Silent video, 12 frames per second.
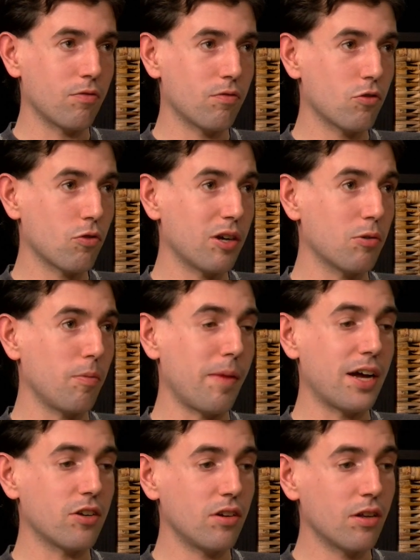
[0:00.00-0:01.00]
of trying to
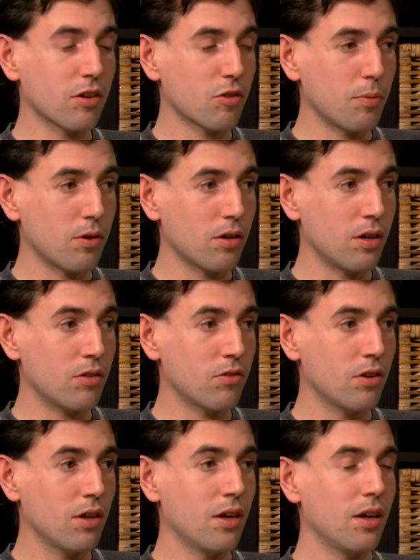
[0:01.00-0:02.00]
imagine an experience.